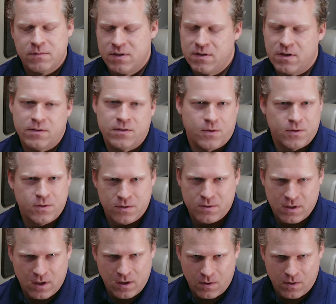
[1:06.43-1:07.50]
She's on Social
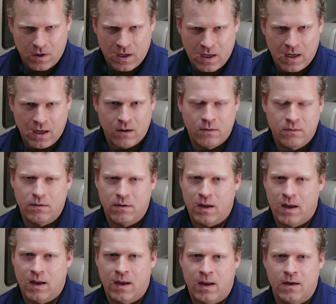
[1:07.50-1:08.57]
Security,
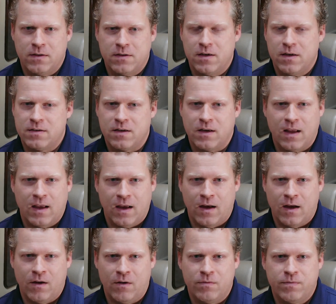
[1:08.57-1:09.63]
and she doesn't
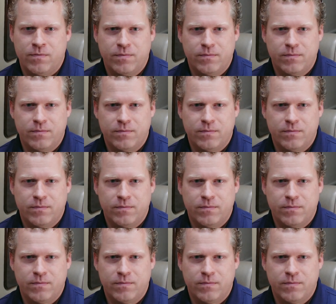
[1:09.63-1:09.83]
have